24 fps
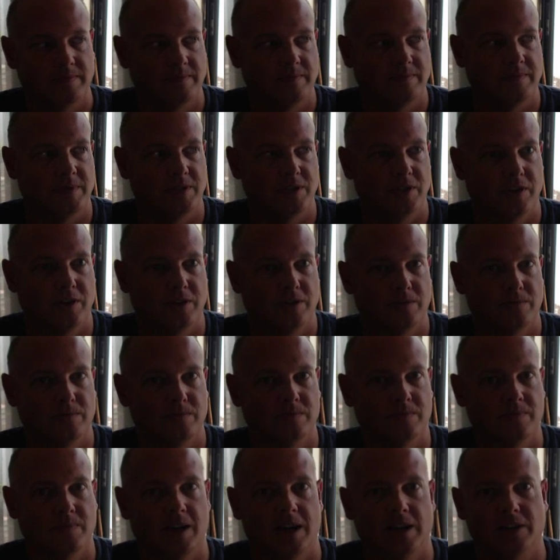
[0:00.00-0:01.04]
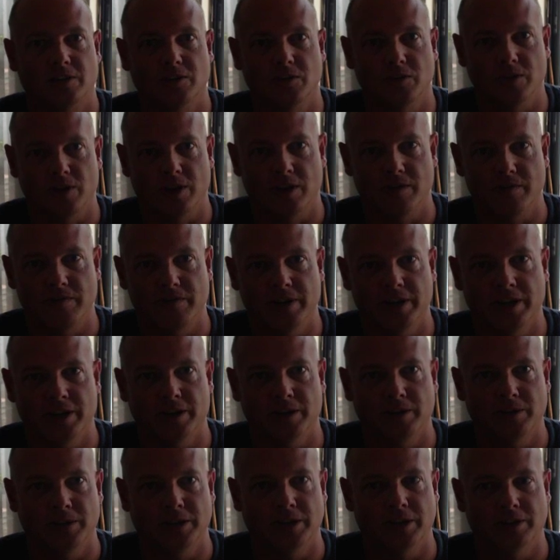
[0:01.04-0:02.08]
So I'll do another
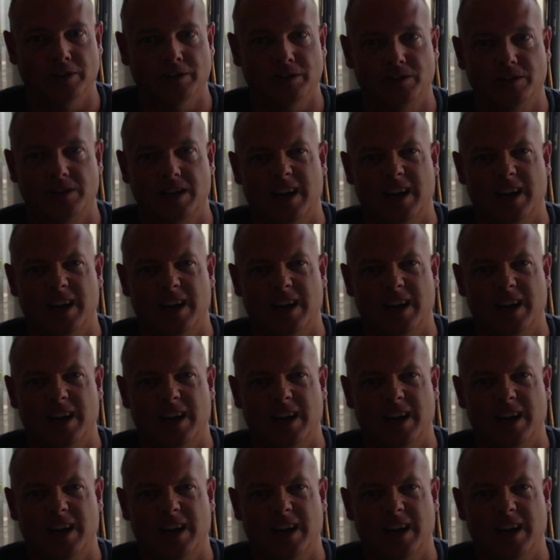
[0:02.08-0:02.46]
video here. I